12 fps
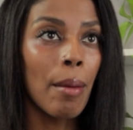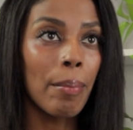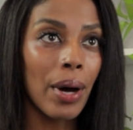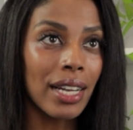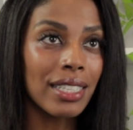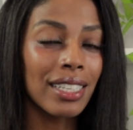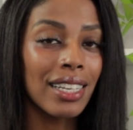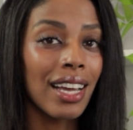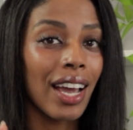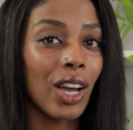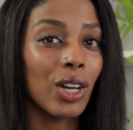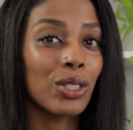but
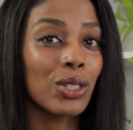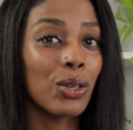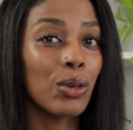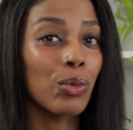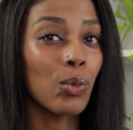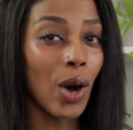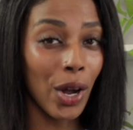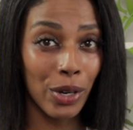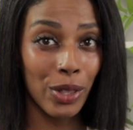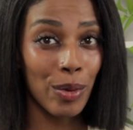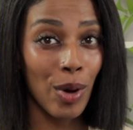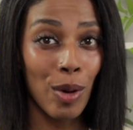I also water
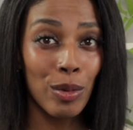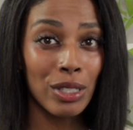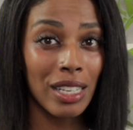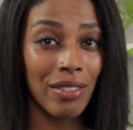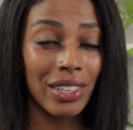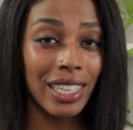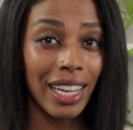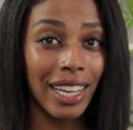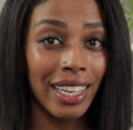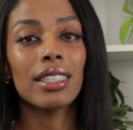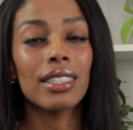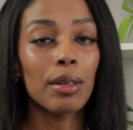them almost every
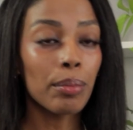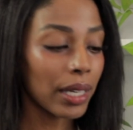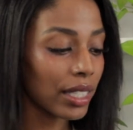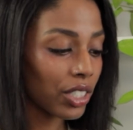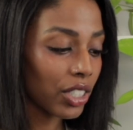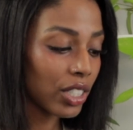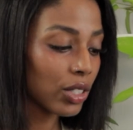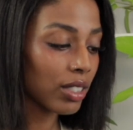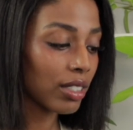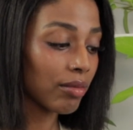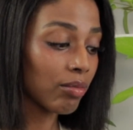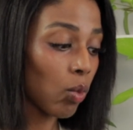day. Some plants just
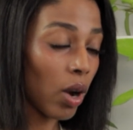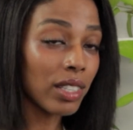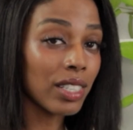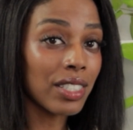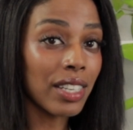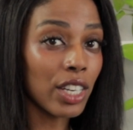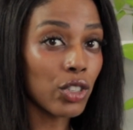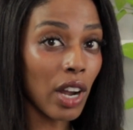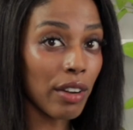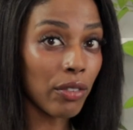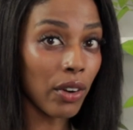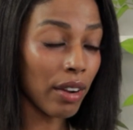want to stay
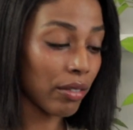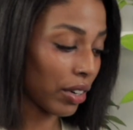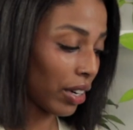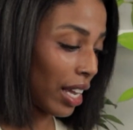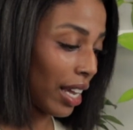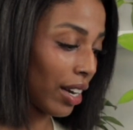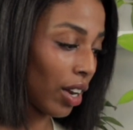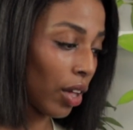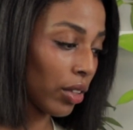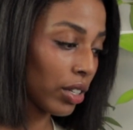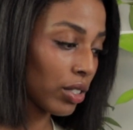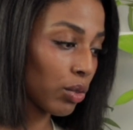dry forever, and
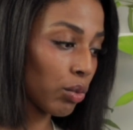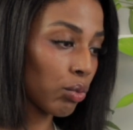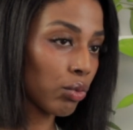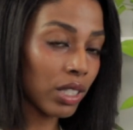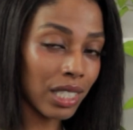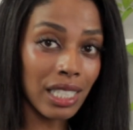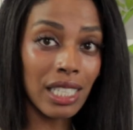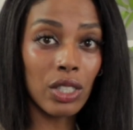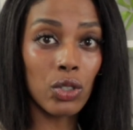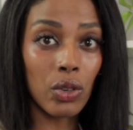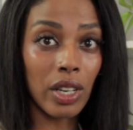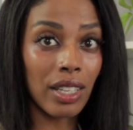others really need a
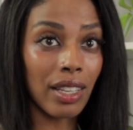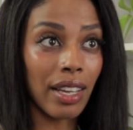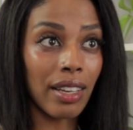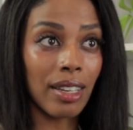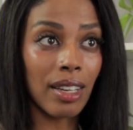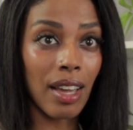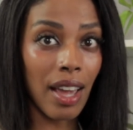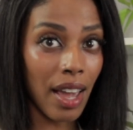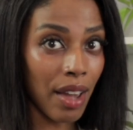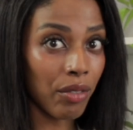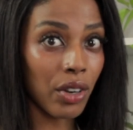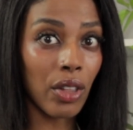drink like
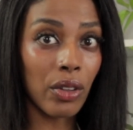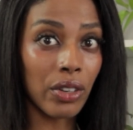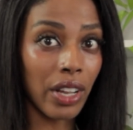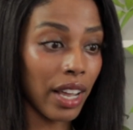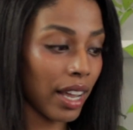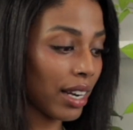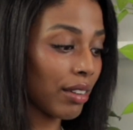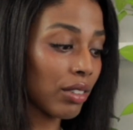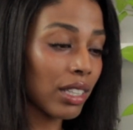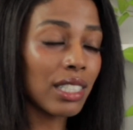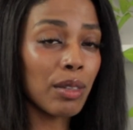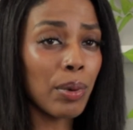every other day. And it
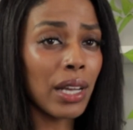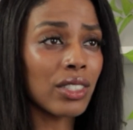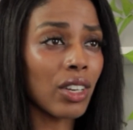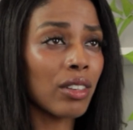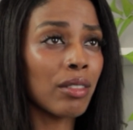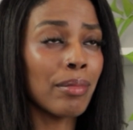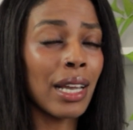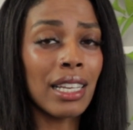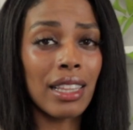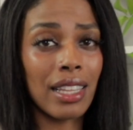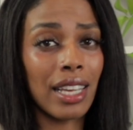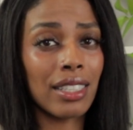really depends on
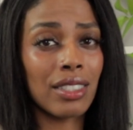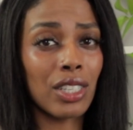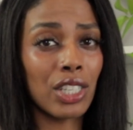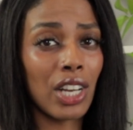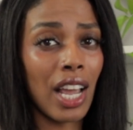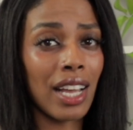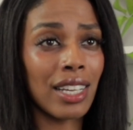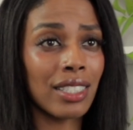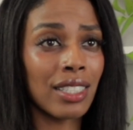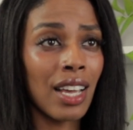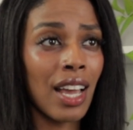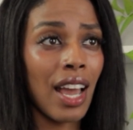many things, such
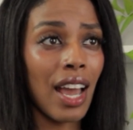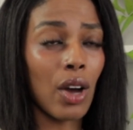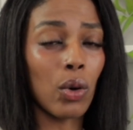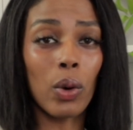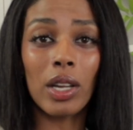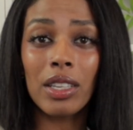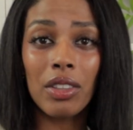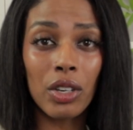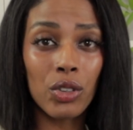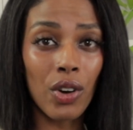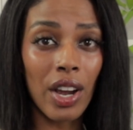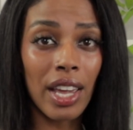as how quickly they're
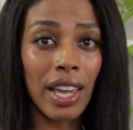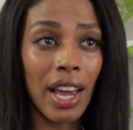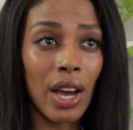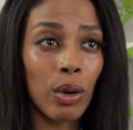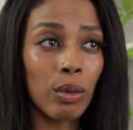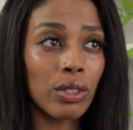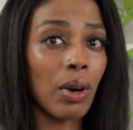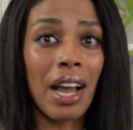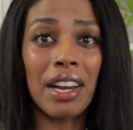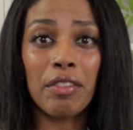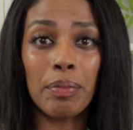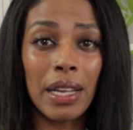drying out, what
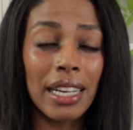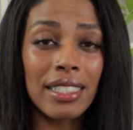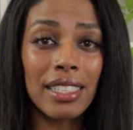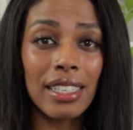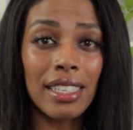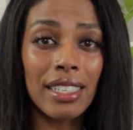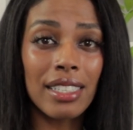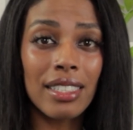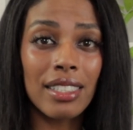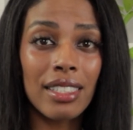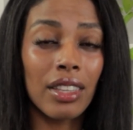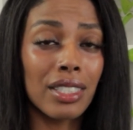kind of plant it
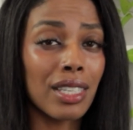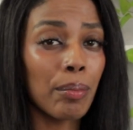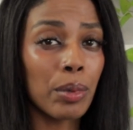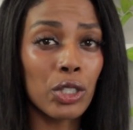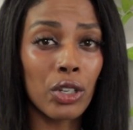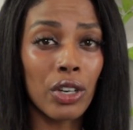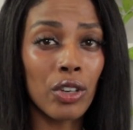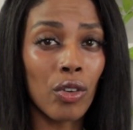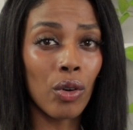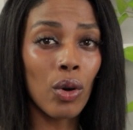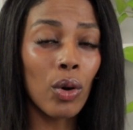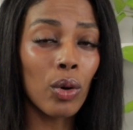is, the temperature in
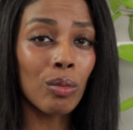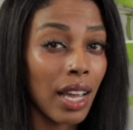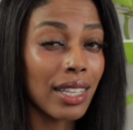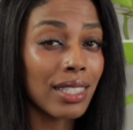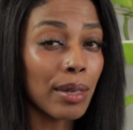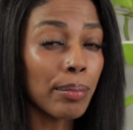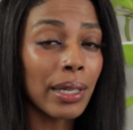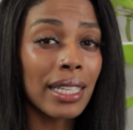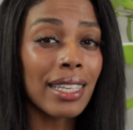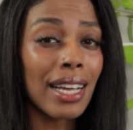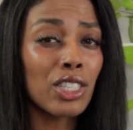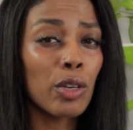home. And some
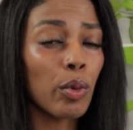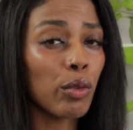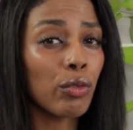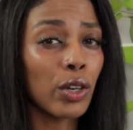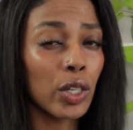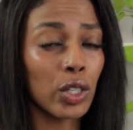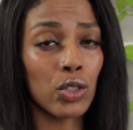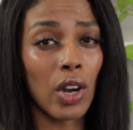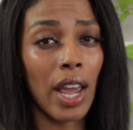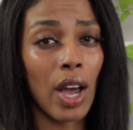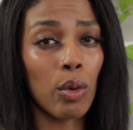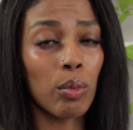plants actually prefer to
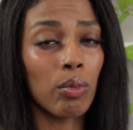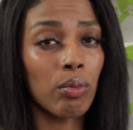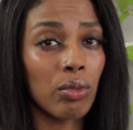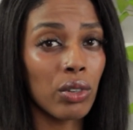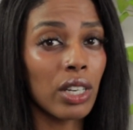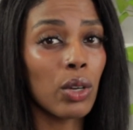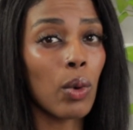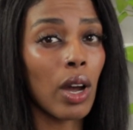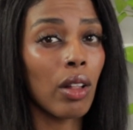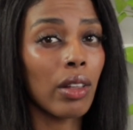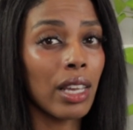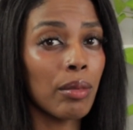dry out pretty
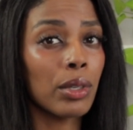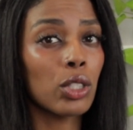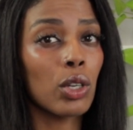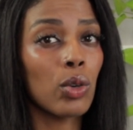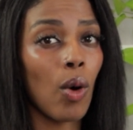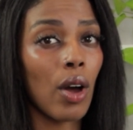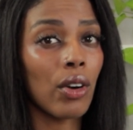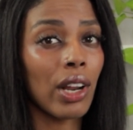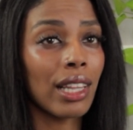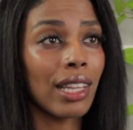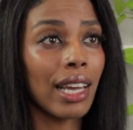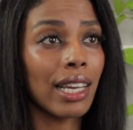well in between
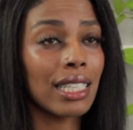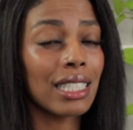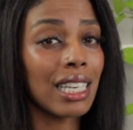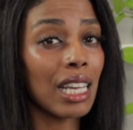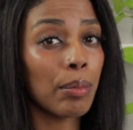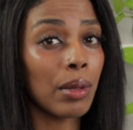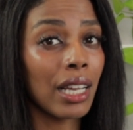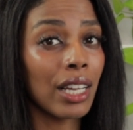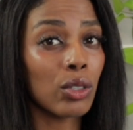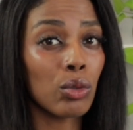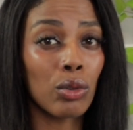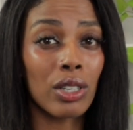watering, like a snake
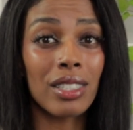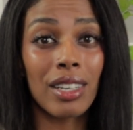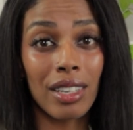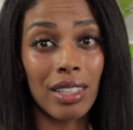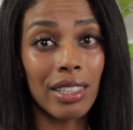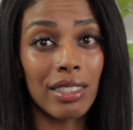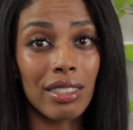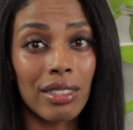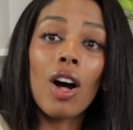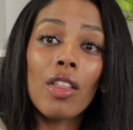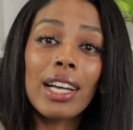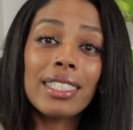plant or a succulent.
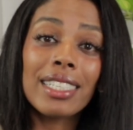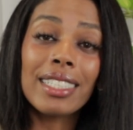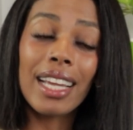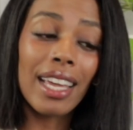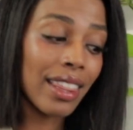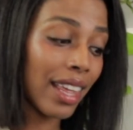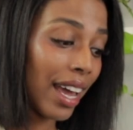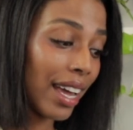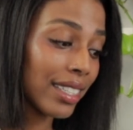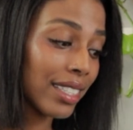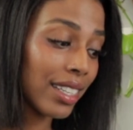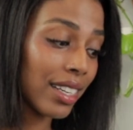All that to say
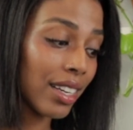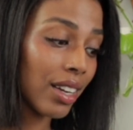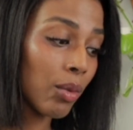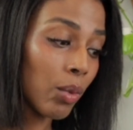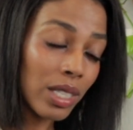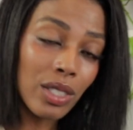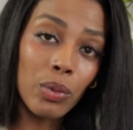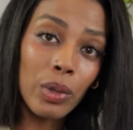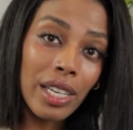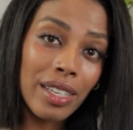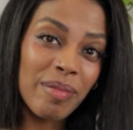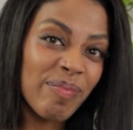that once a
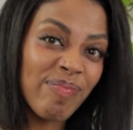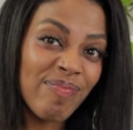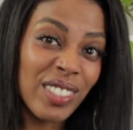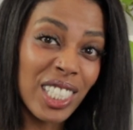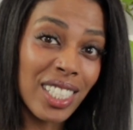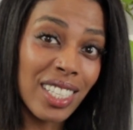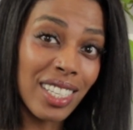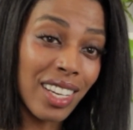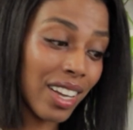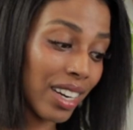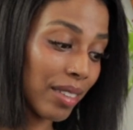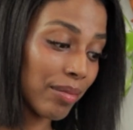week just doesn't
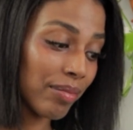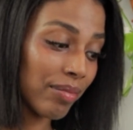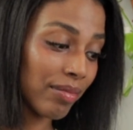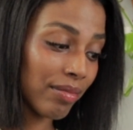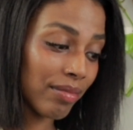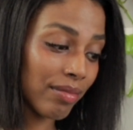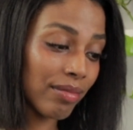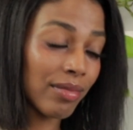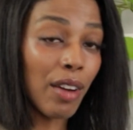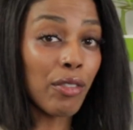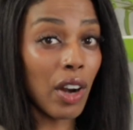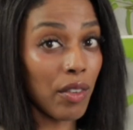cut it.
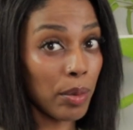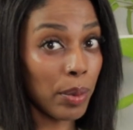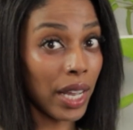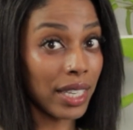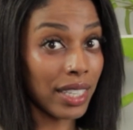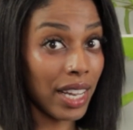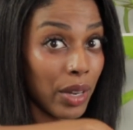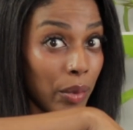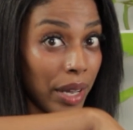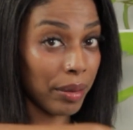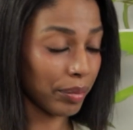Not for every plant anyway.